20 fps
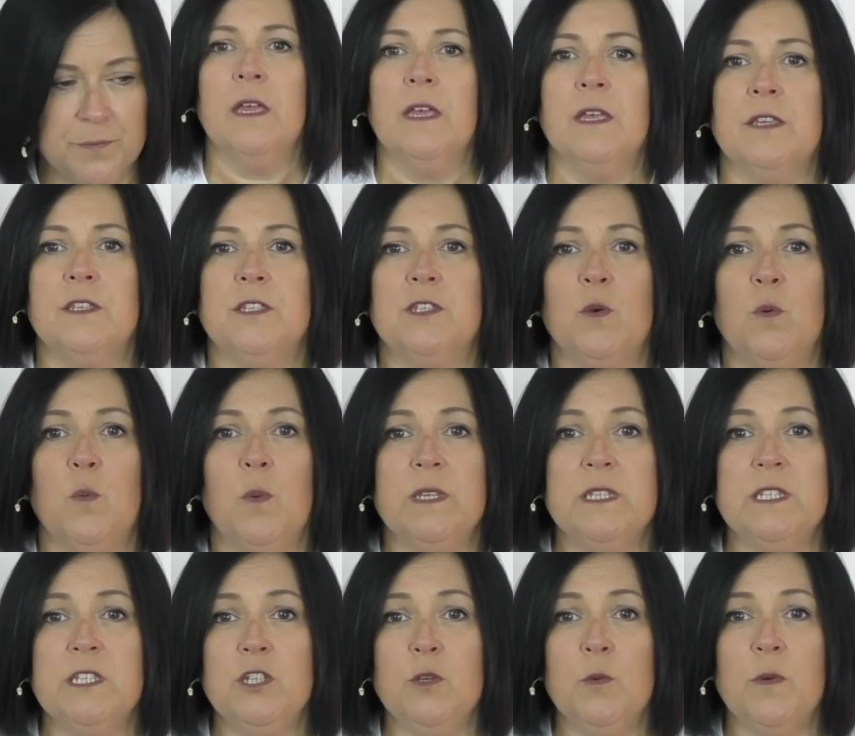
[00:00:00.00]
So
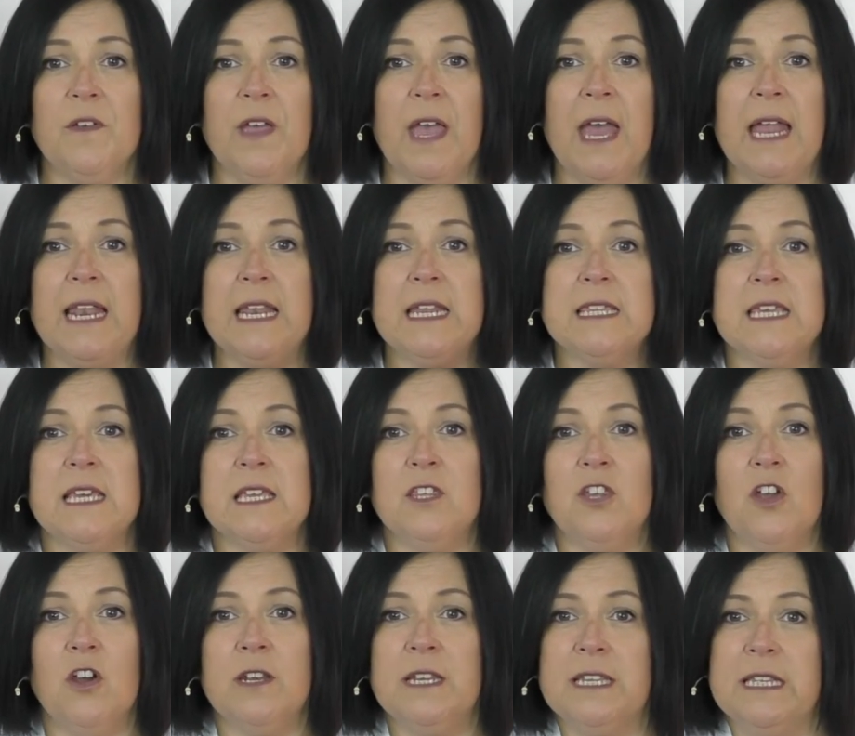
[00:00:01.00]
once you have coloured in
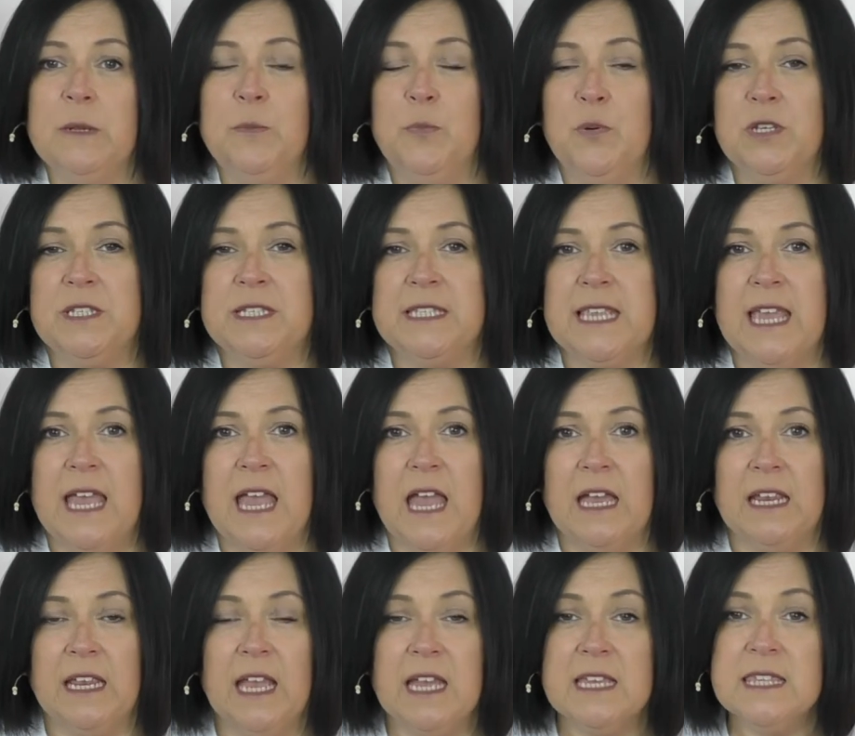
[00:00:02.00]
your little prisoner
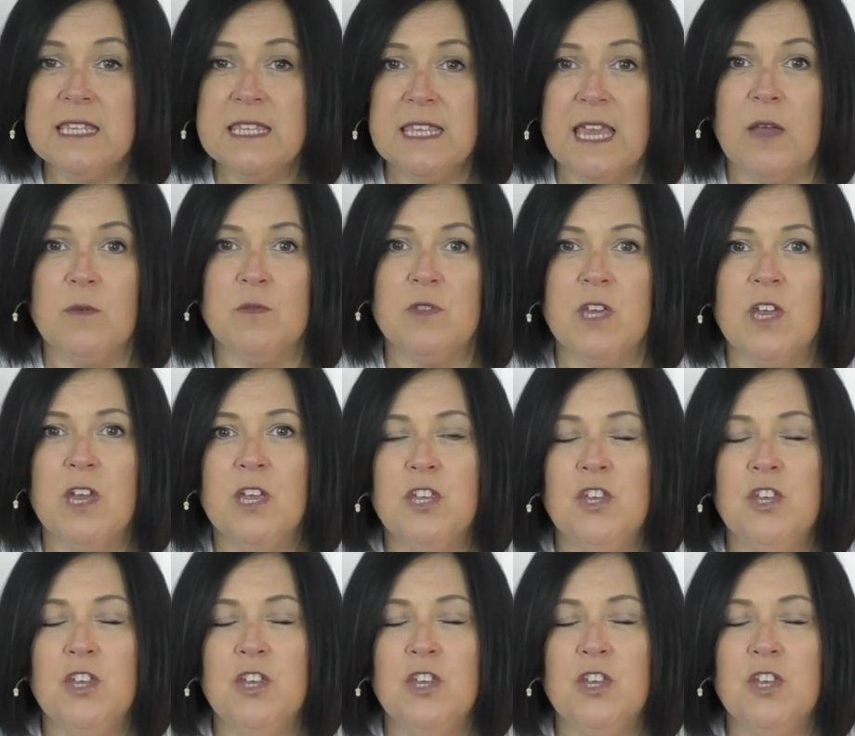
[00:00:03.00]
and cut it out,